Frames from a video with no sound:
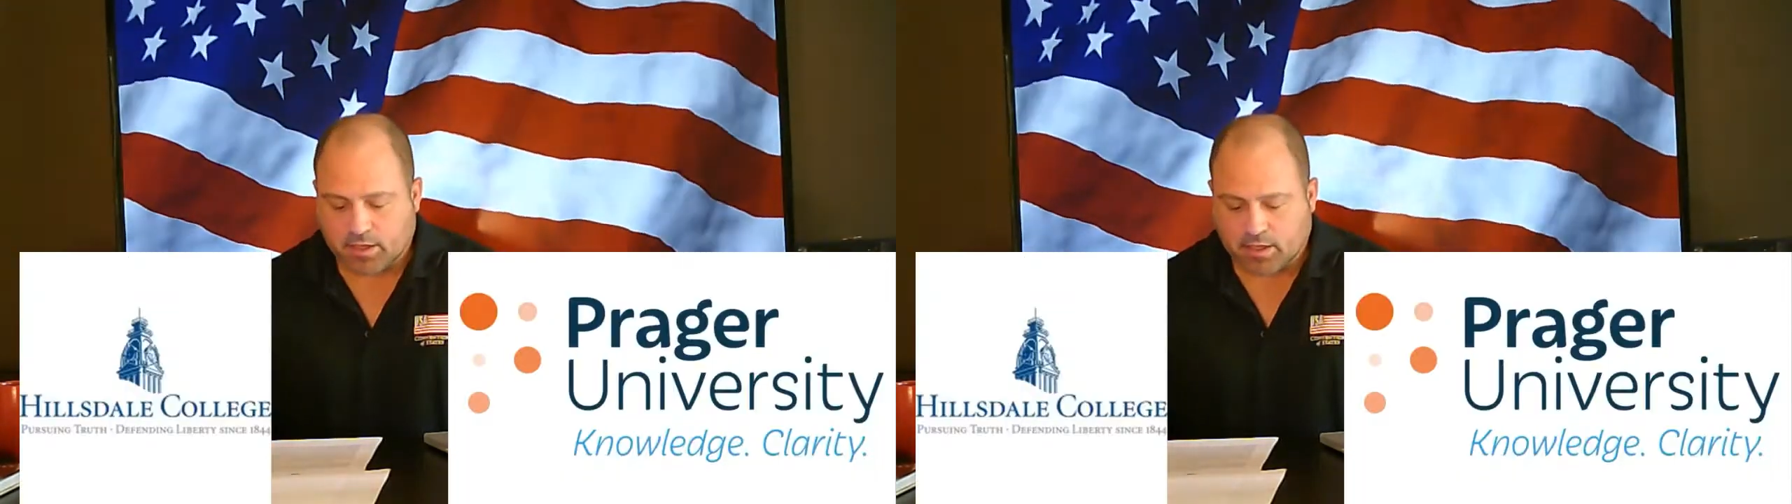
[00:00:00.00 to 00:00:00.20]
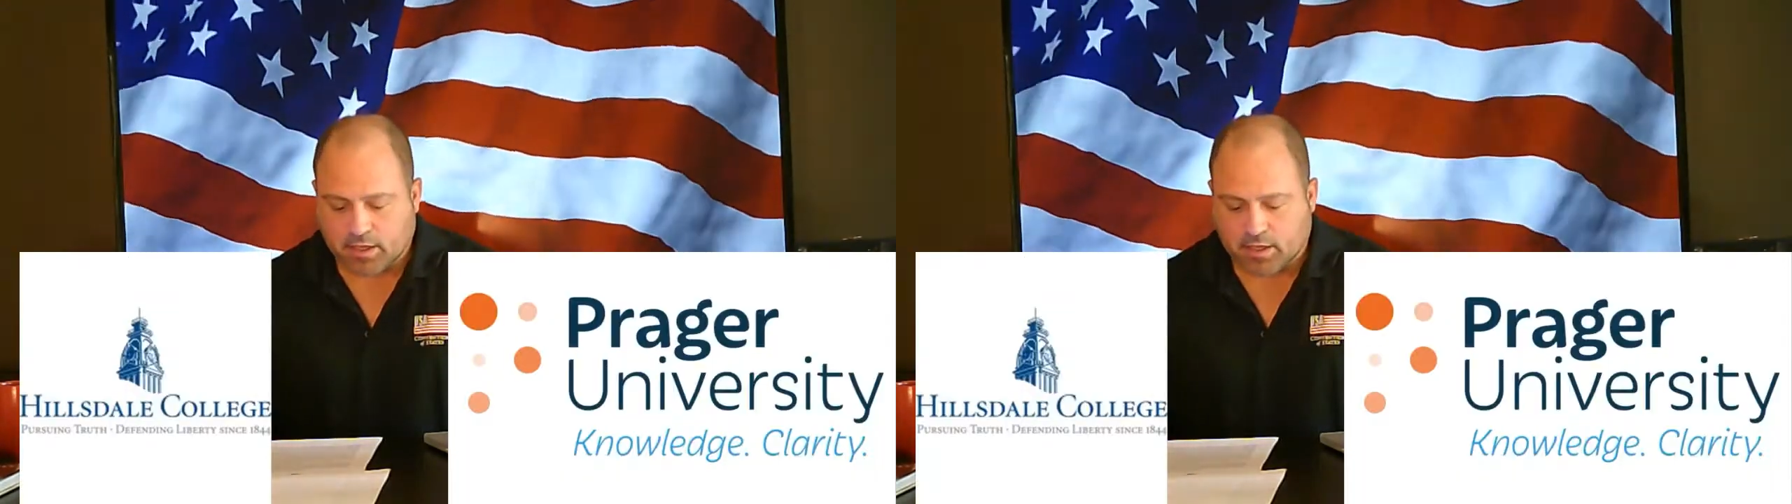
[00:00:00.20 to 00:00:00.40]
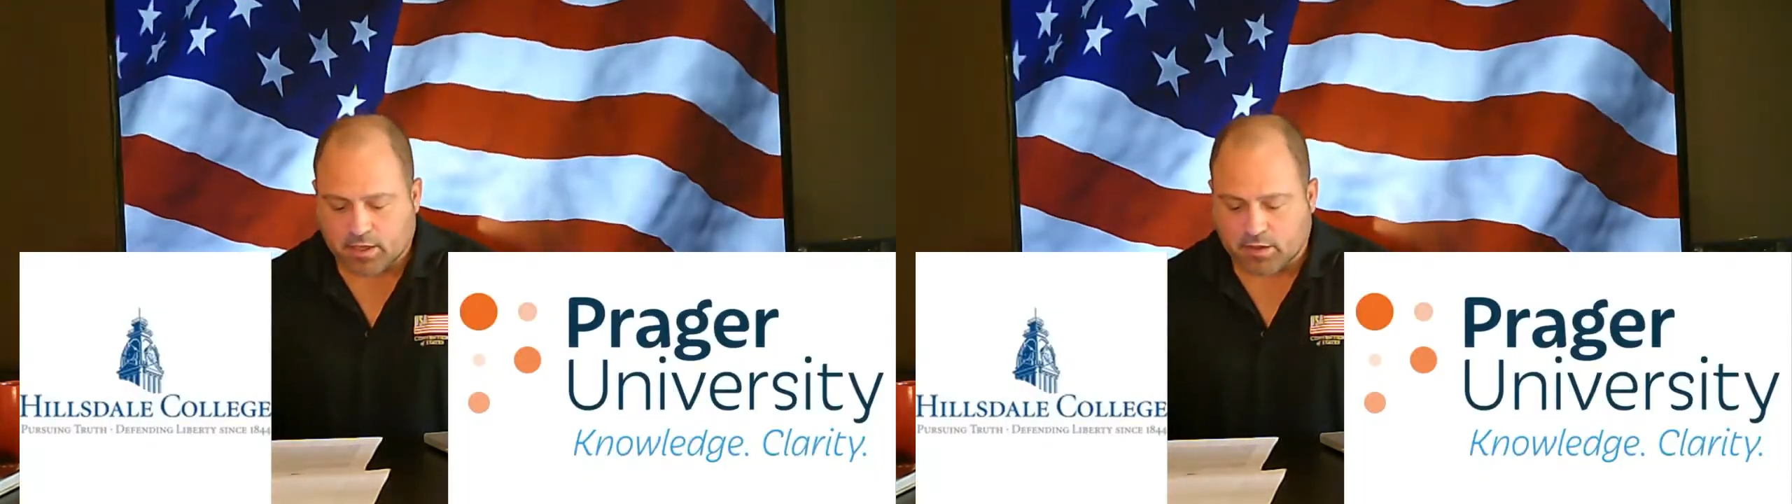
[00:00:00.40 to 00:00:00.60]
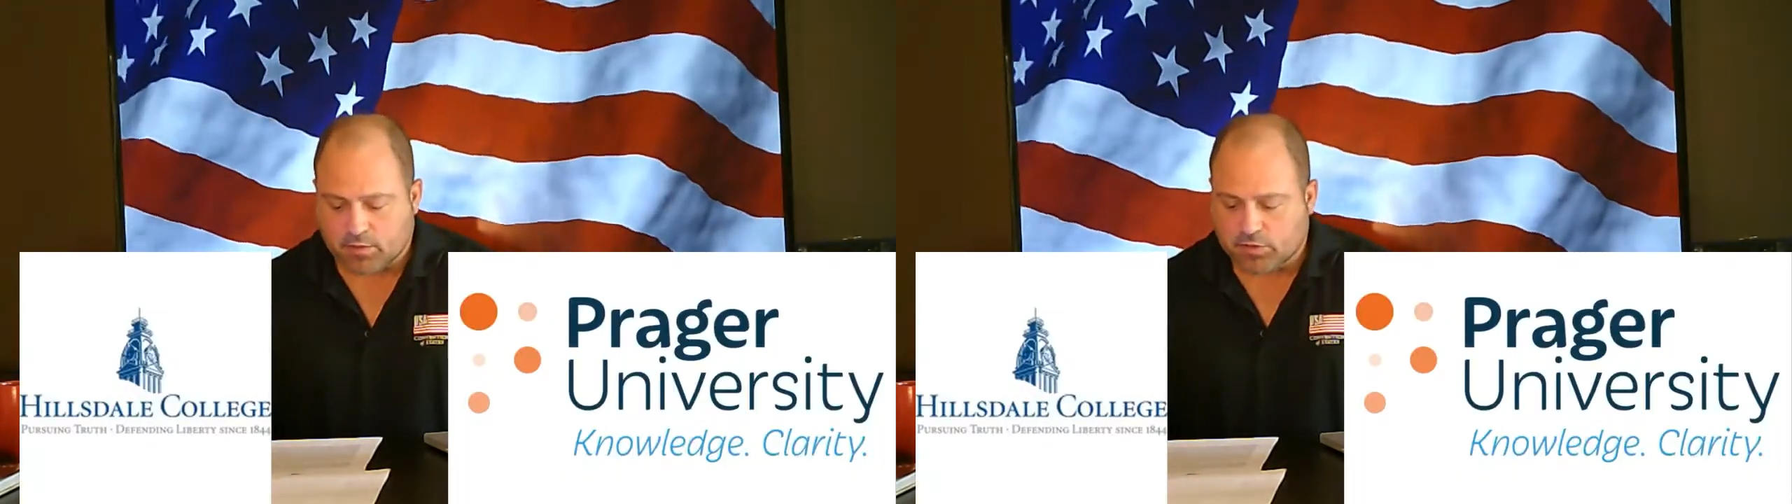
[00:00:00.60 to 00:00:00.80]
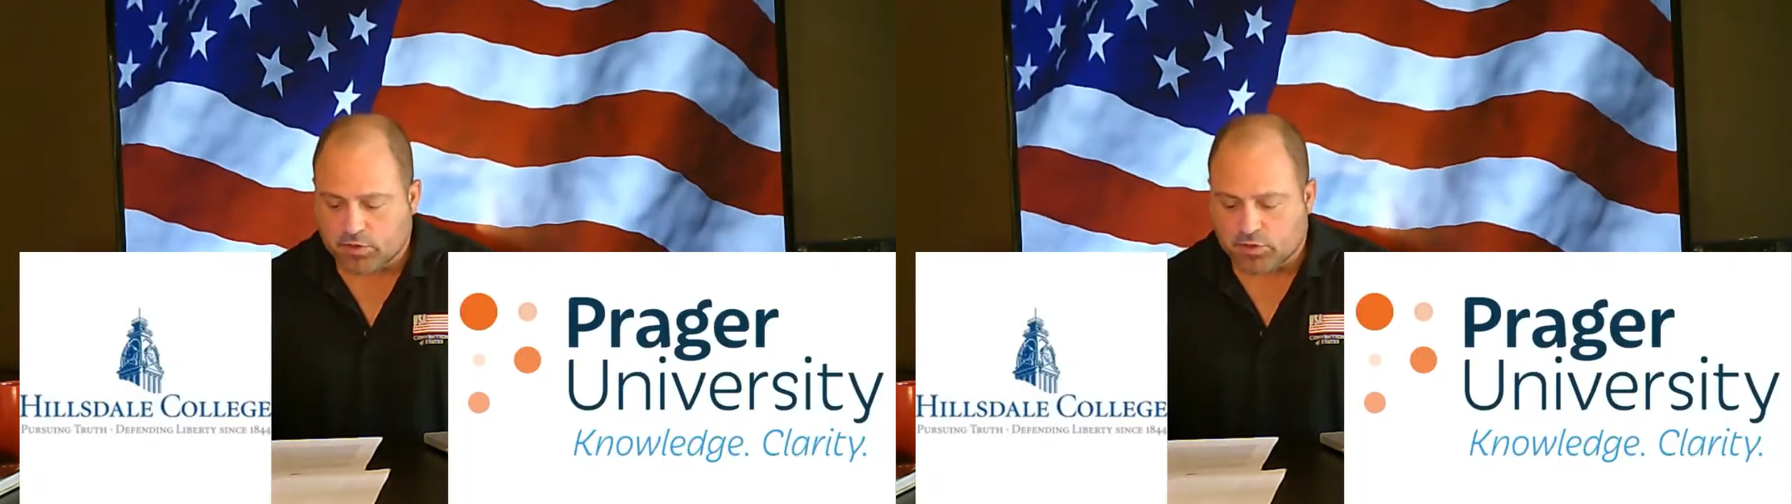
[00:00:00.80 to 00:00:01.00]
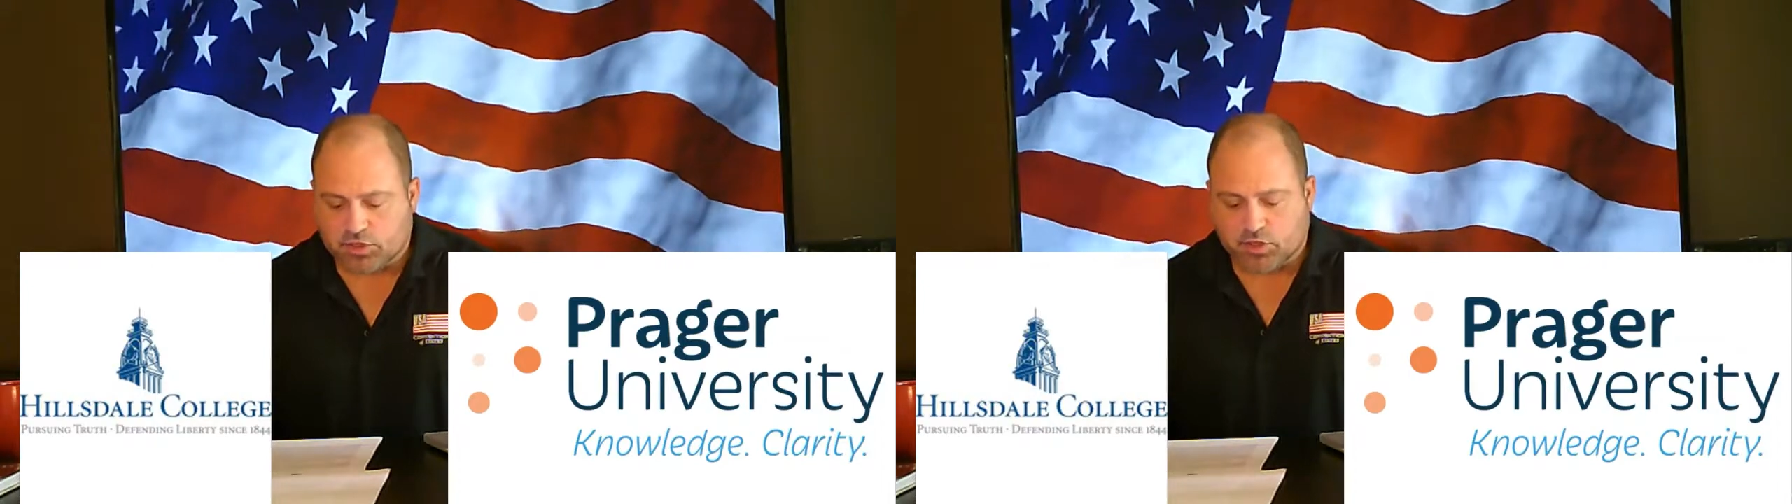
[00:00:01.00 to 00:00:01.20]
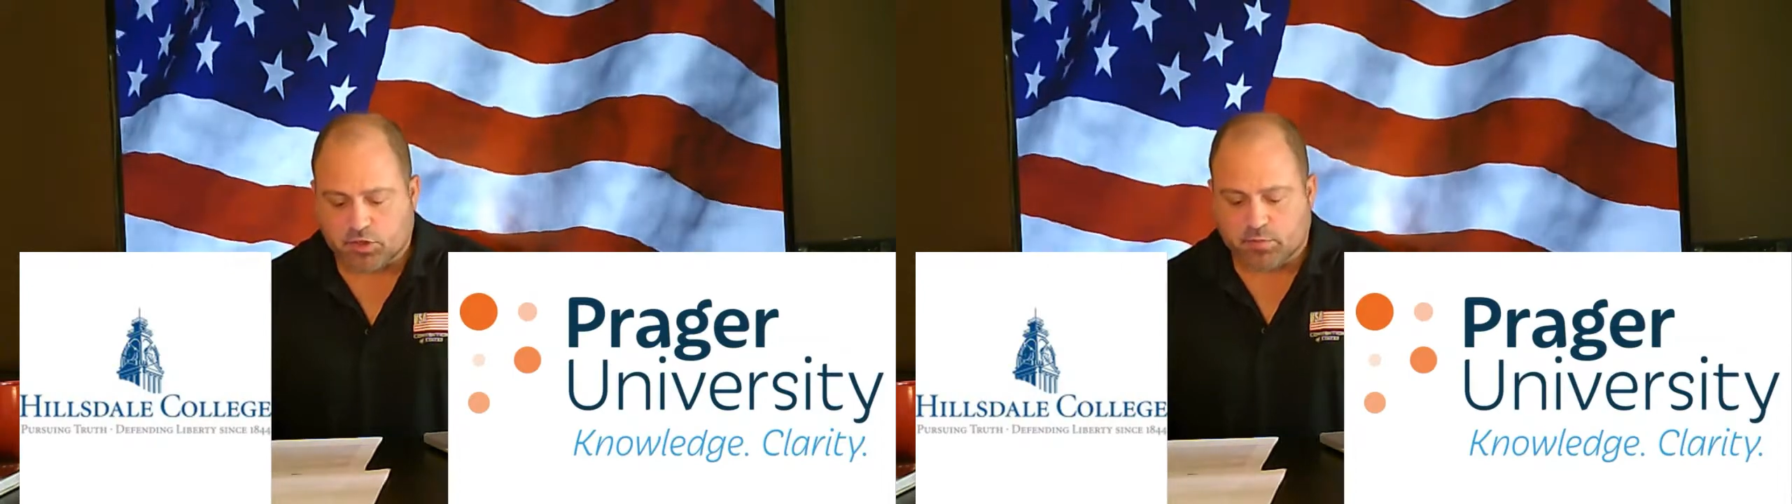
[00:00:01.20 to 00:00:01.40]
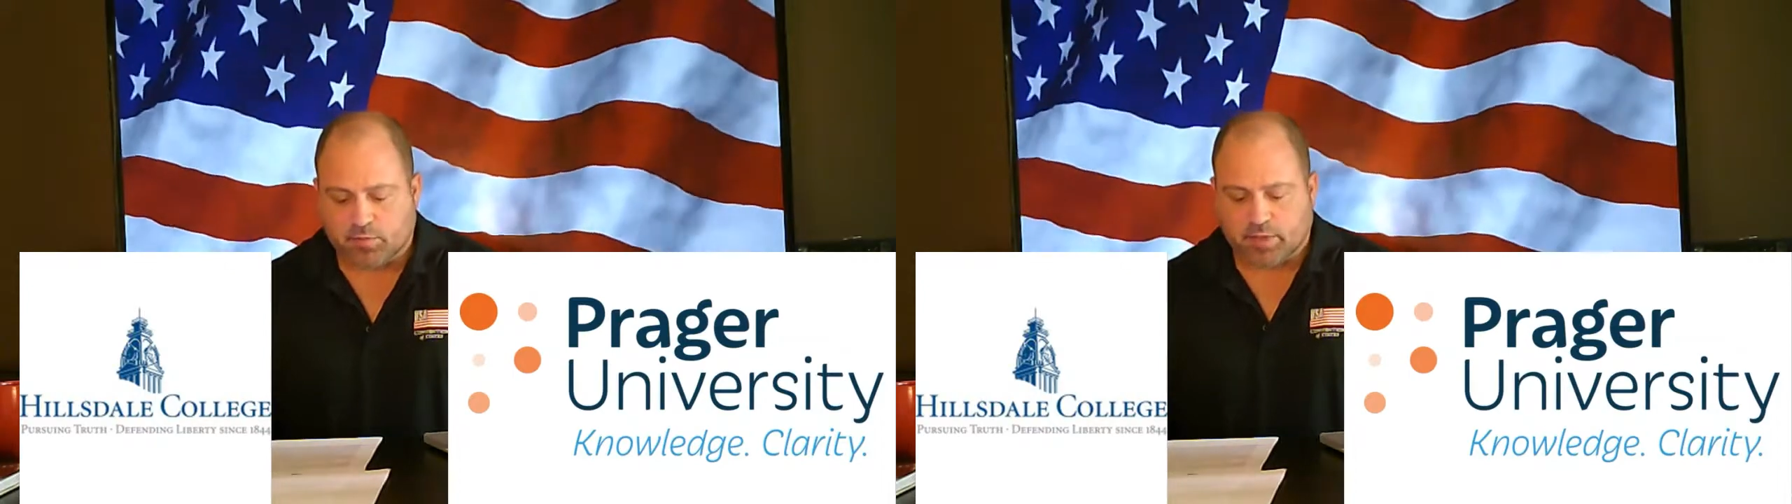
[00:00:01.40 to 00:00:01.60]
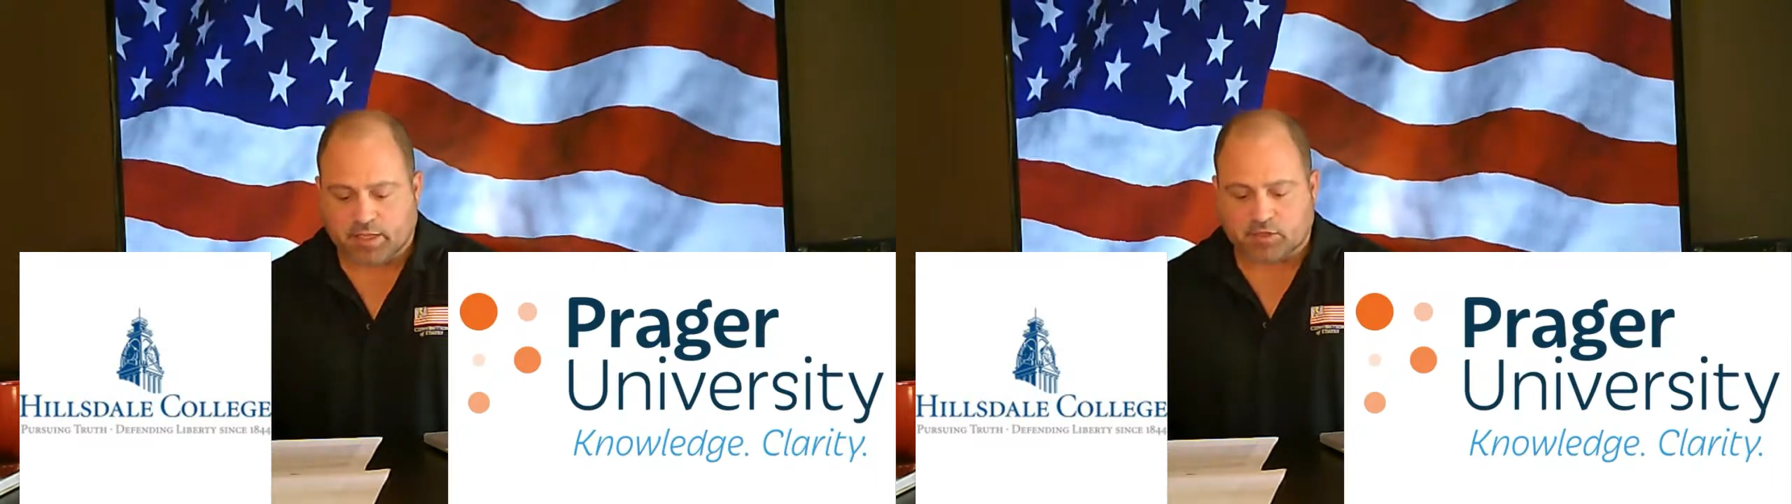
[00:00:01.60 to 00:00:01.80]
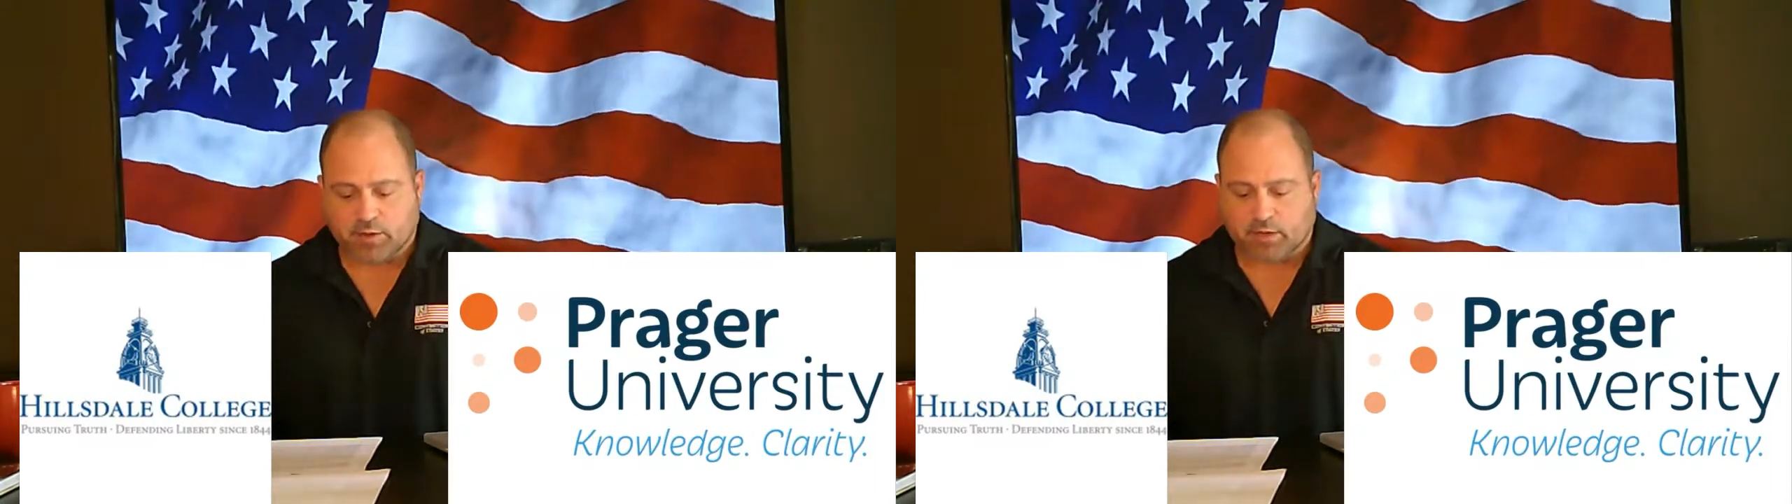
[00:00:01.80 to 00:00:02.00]
YouTube
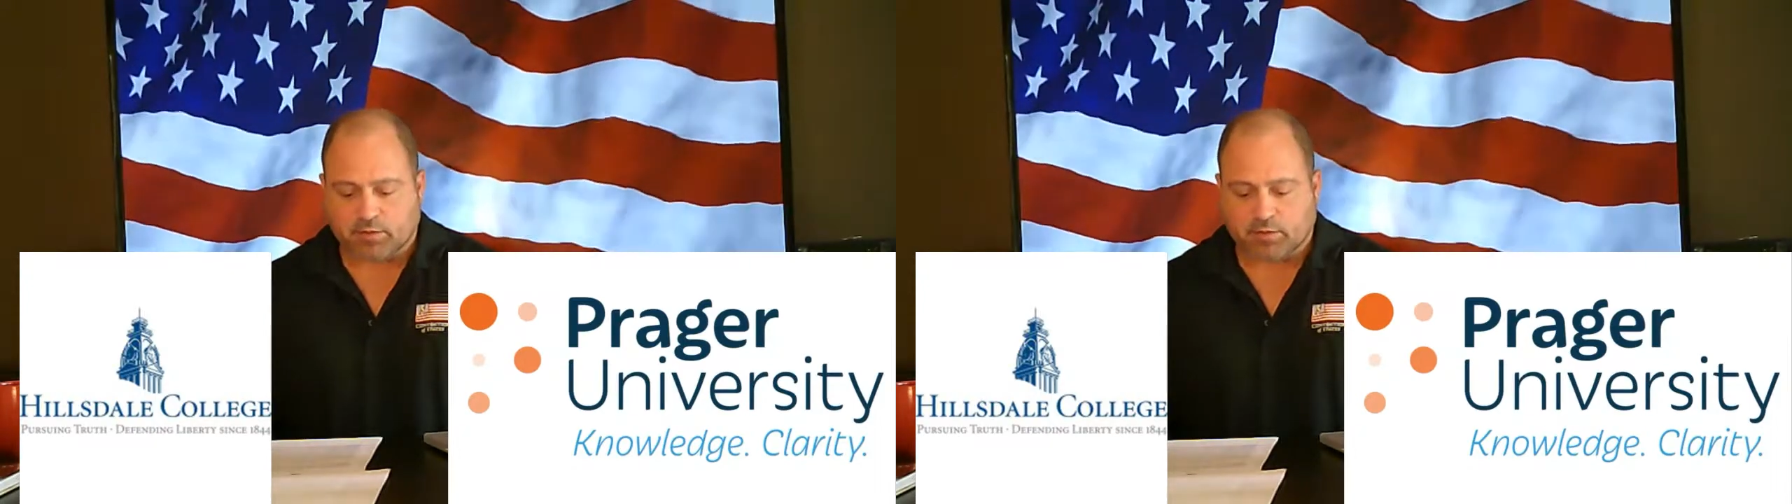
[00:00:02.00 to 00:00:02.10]
has great